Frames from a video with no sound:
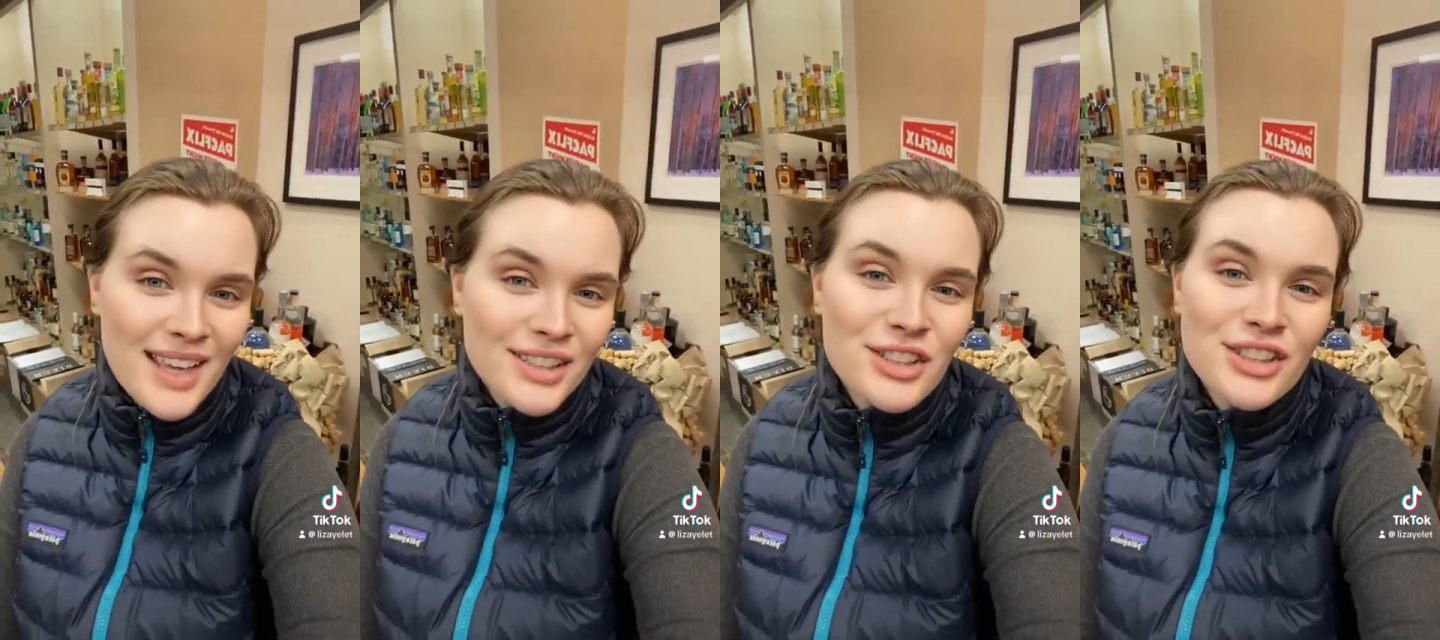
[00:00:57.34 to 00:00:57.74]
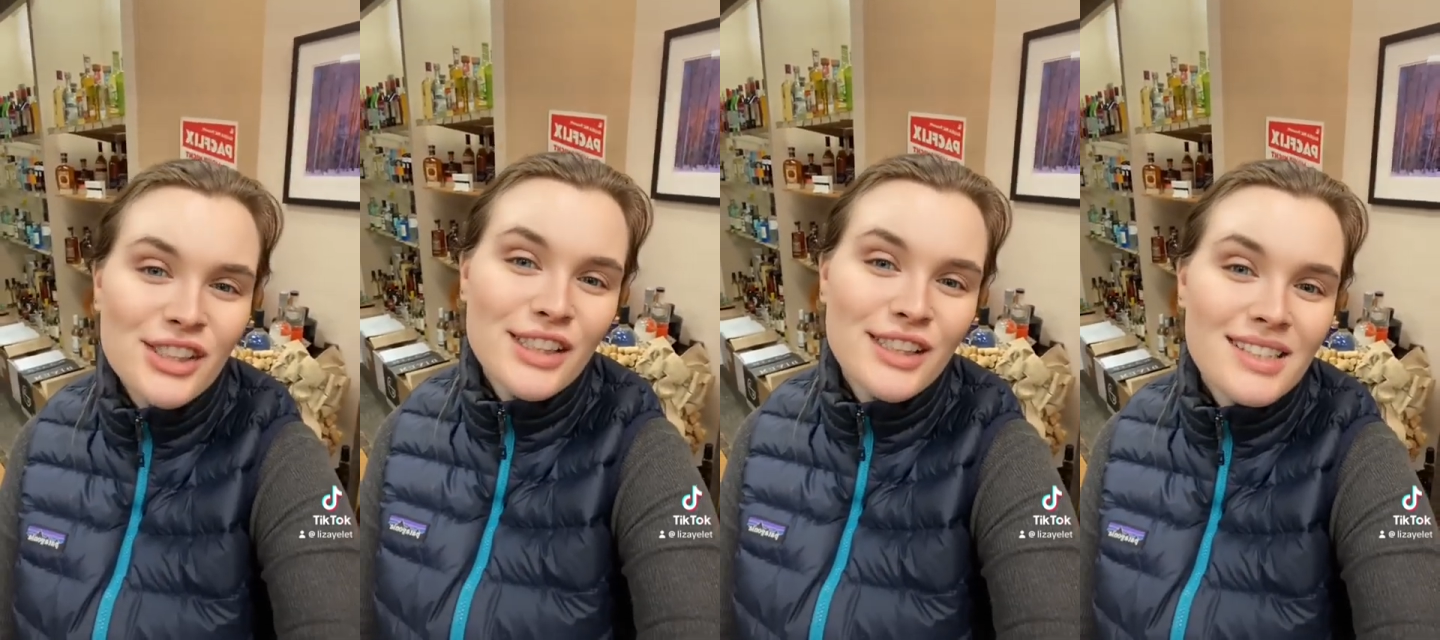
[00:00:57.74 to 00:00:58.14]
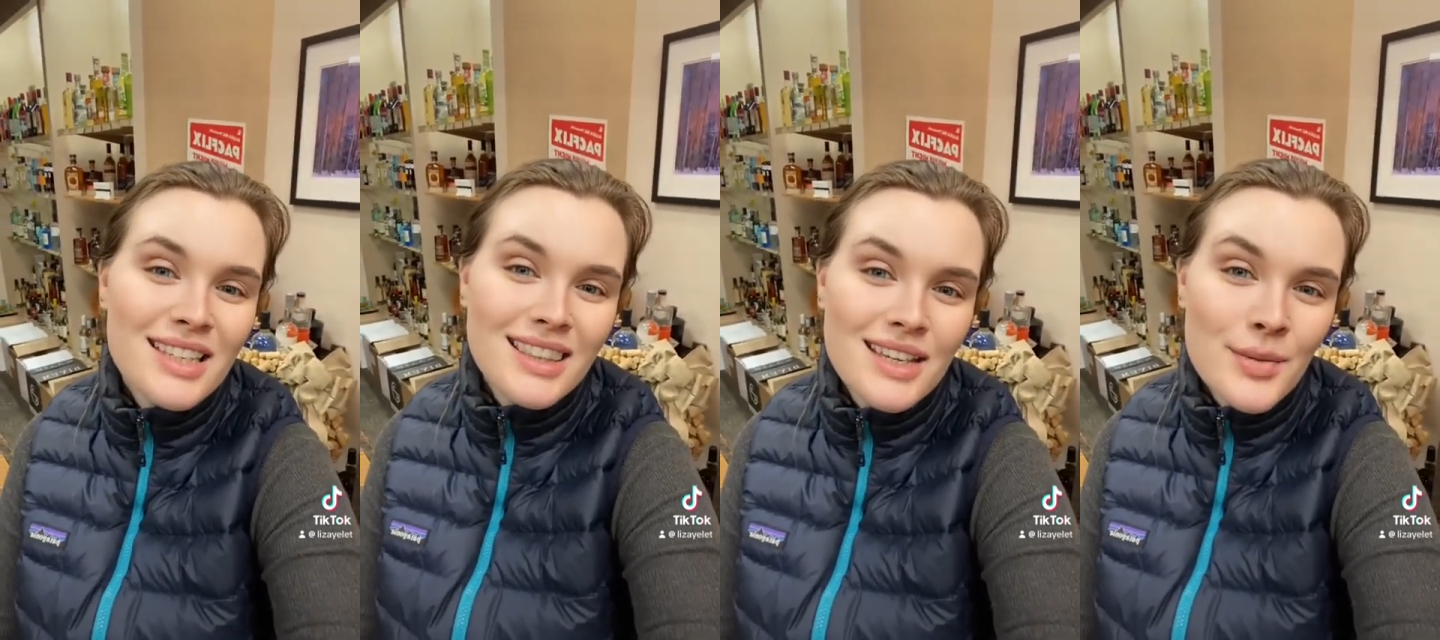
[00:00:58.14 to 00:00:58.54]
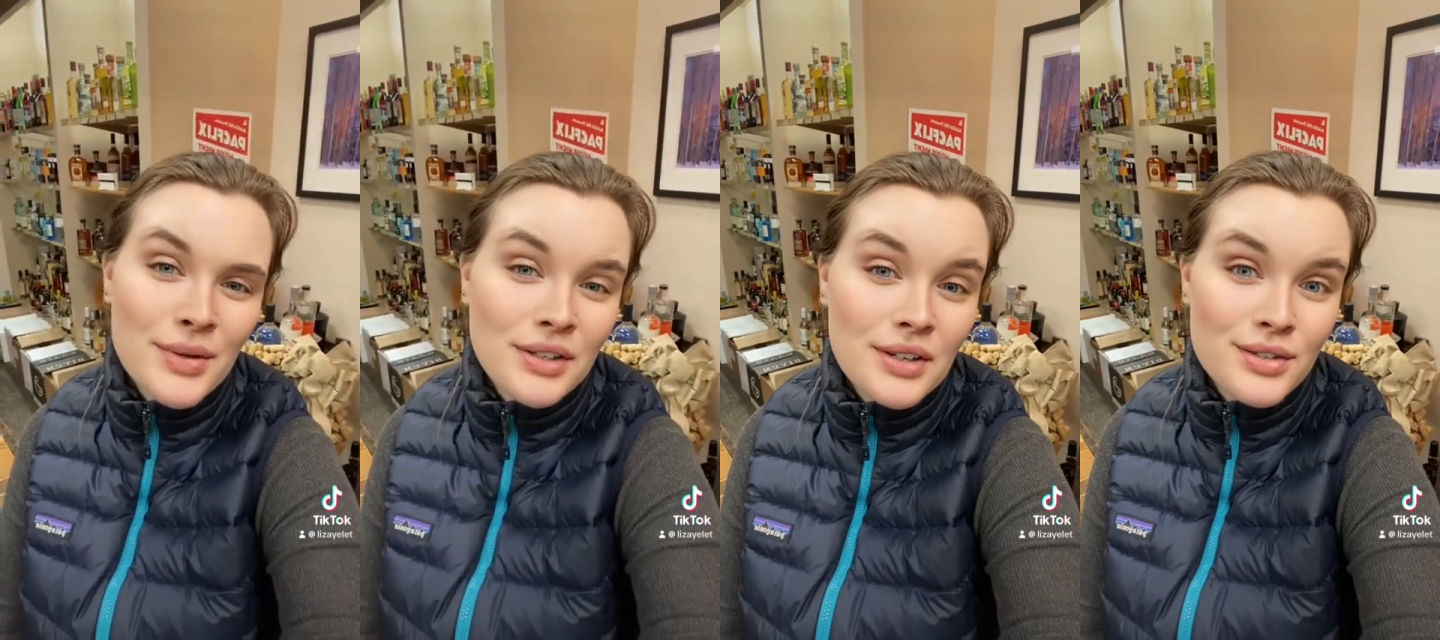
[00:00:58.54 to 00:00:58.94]
And she looks at them
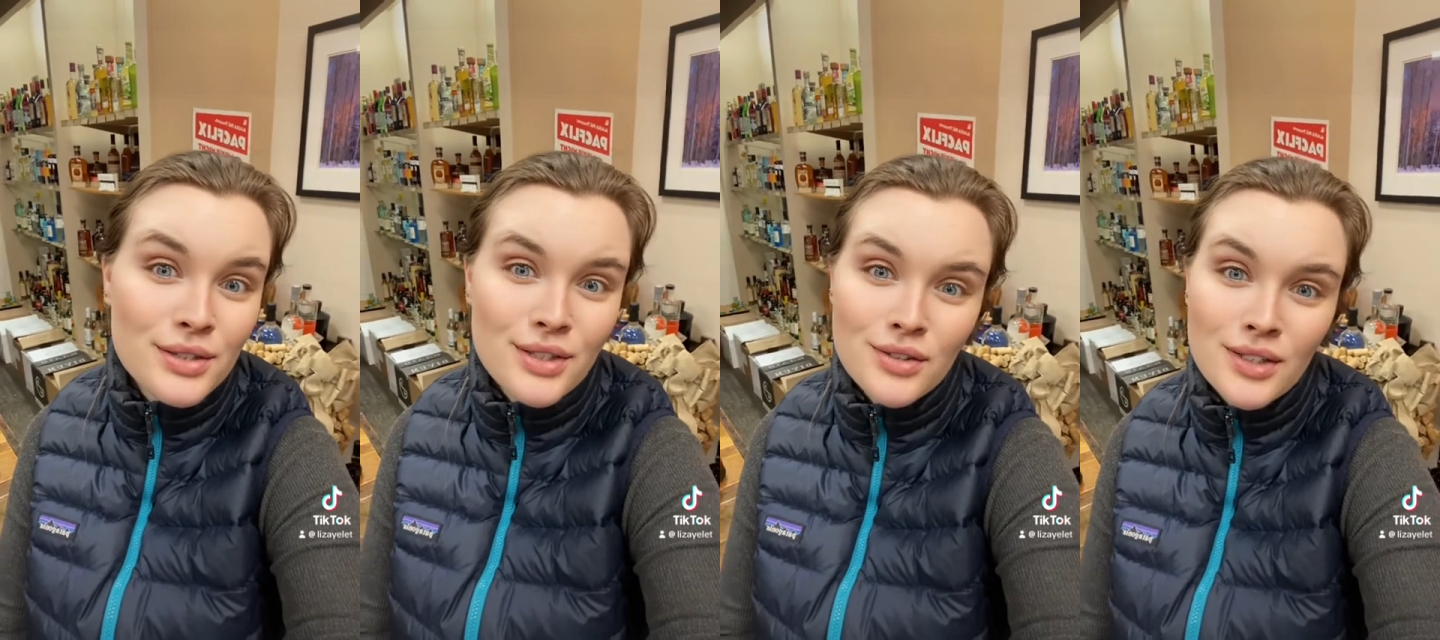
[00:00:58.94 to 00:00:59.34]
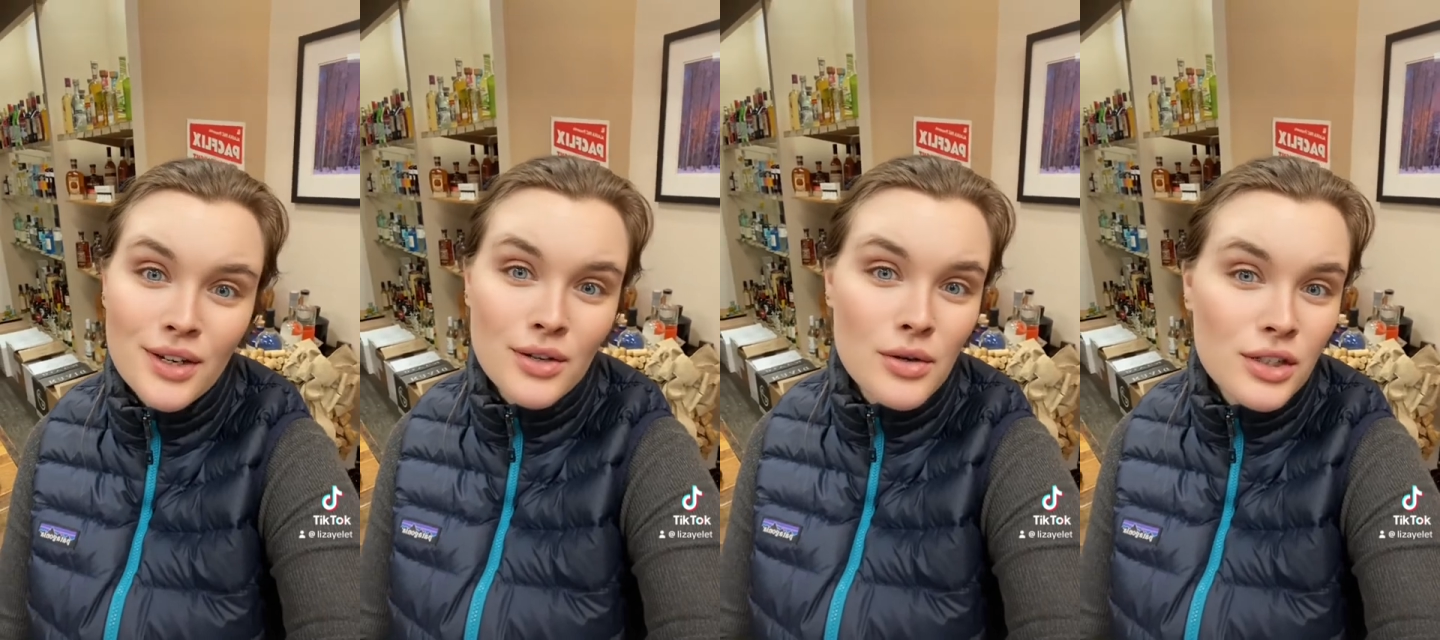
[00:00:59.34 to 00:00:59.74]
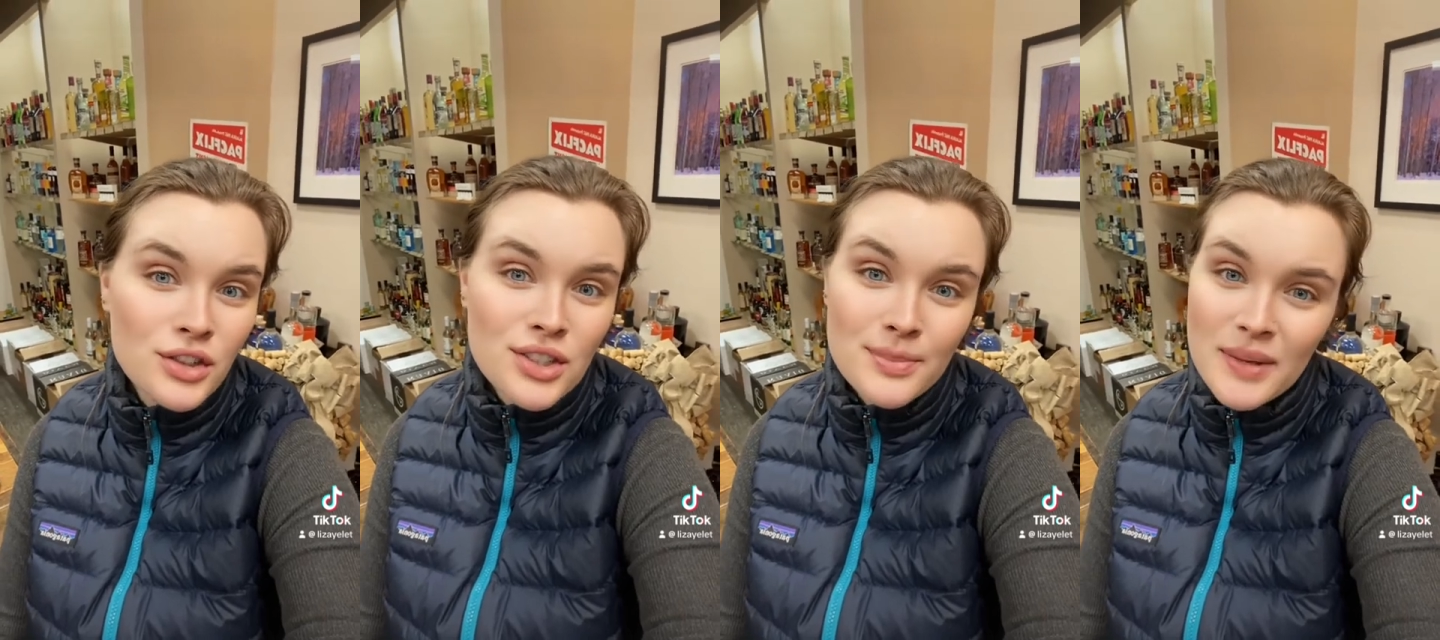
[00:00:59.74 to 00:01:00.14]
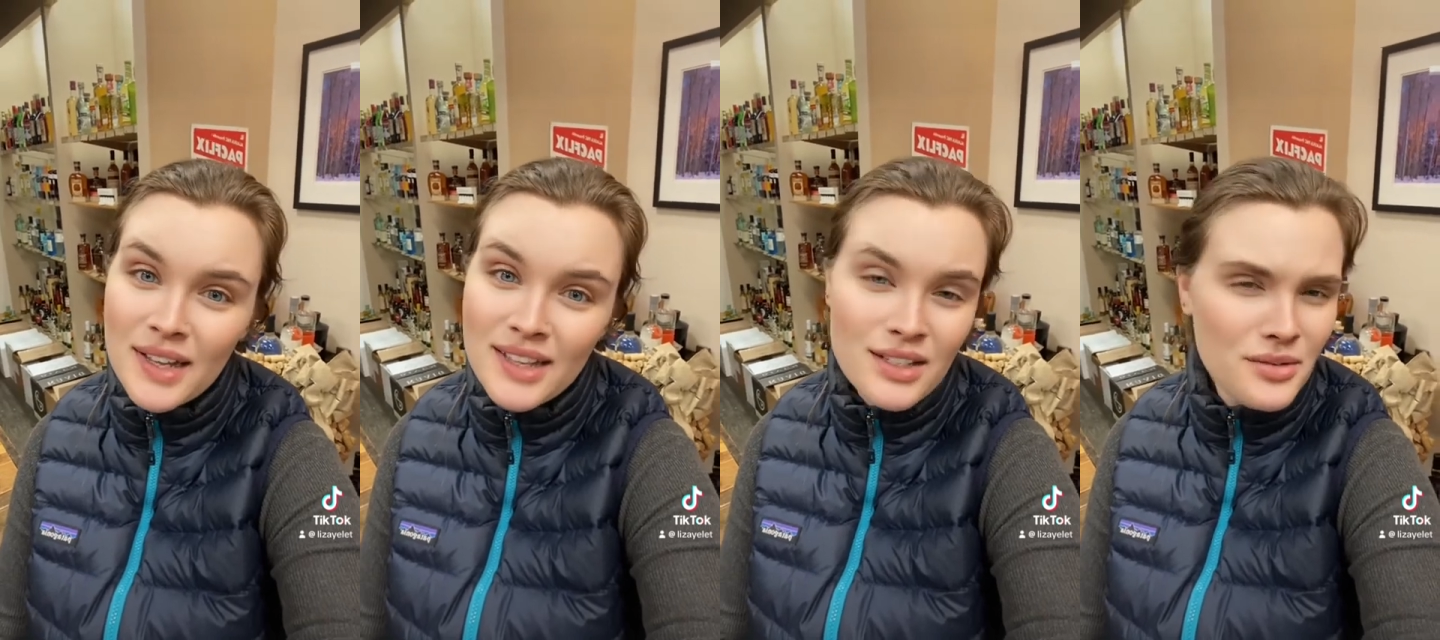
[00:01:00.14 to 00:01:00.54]
and goes, those are gorgeous, but
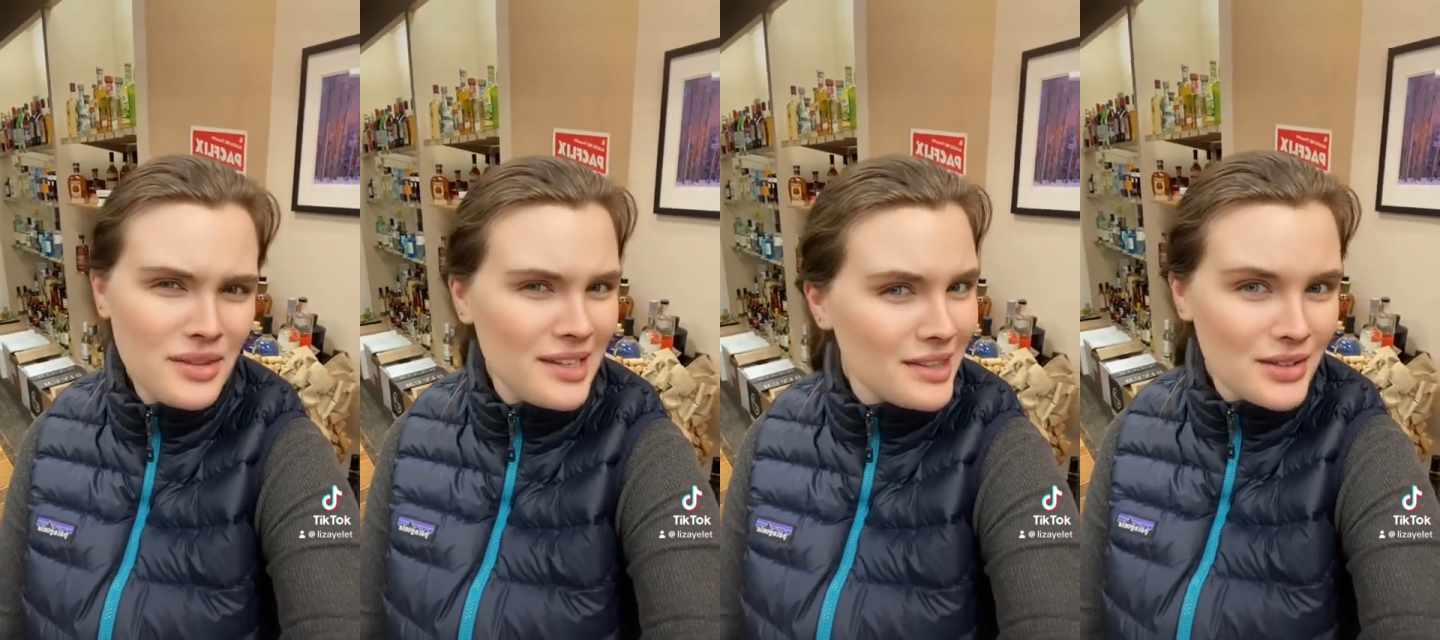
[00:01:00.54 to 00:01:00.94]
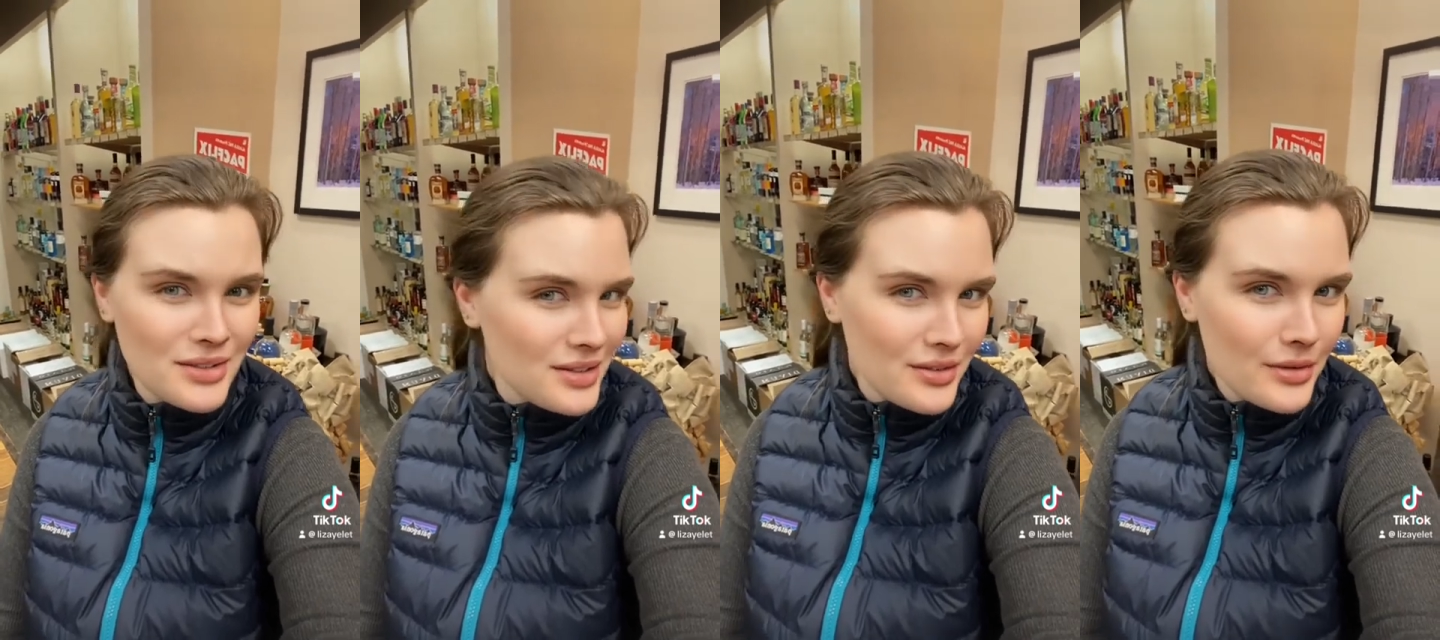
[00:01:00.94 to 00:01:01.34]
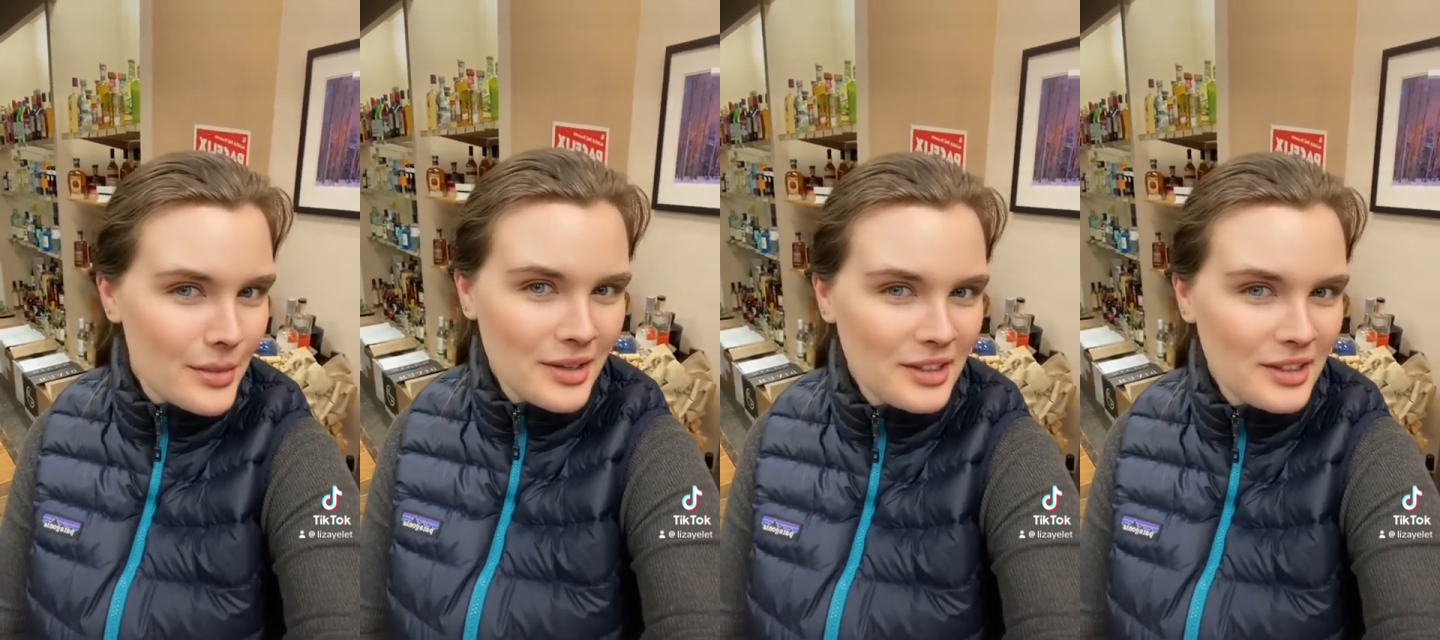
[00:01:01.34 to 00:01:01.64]
I don't think those are for me.